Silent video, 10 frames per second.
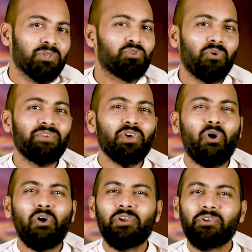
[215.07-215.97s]
So we
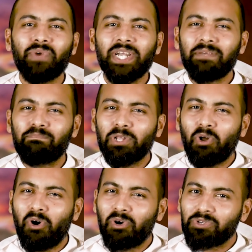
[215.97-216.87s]
already
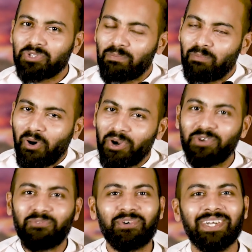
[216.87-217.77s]
belong to the
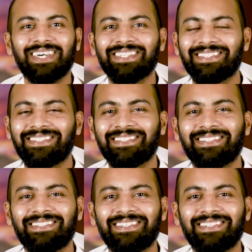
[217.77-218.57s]
body of Christ,